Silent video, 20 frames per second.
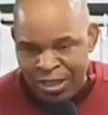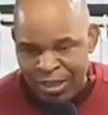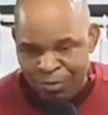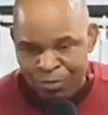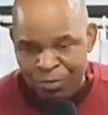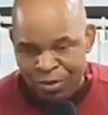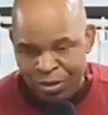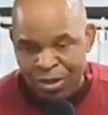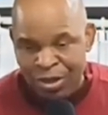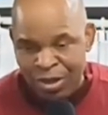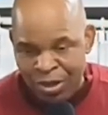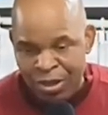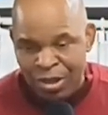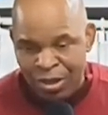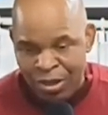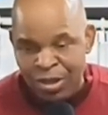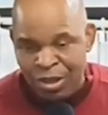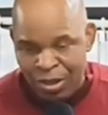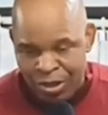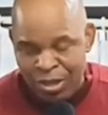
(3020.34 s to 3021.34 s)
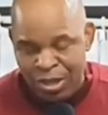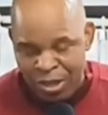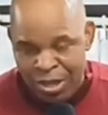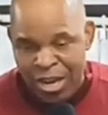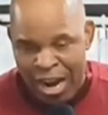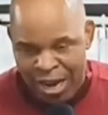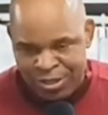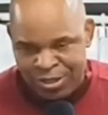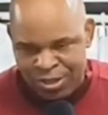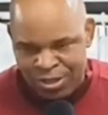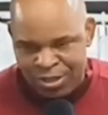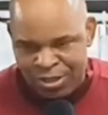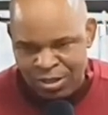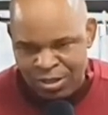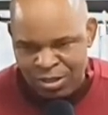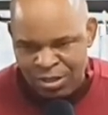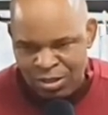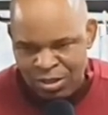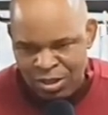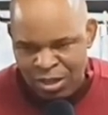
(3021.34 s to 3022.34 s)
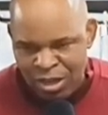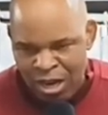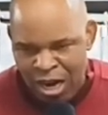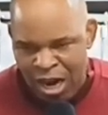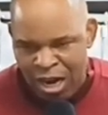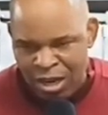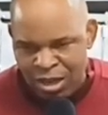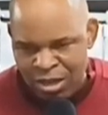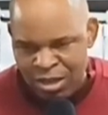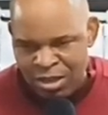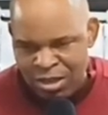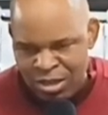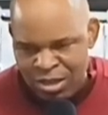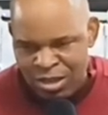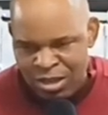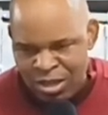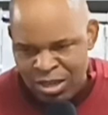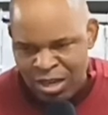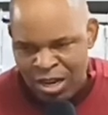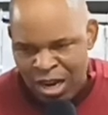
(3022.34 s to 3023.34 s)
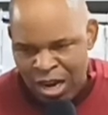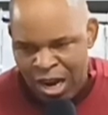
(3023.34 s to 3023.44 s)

resist compound. Yes. Of Jesus Christ.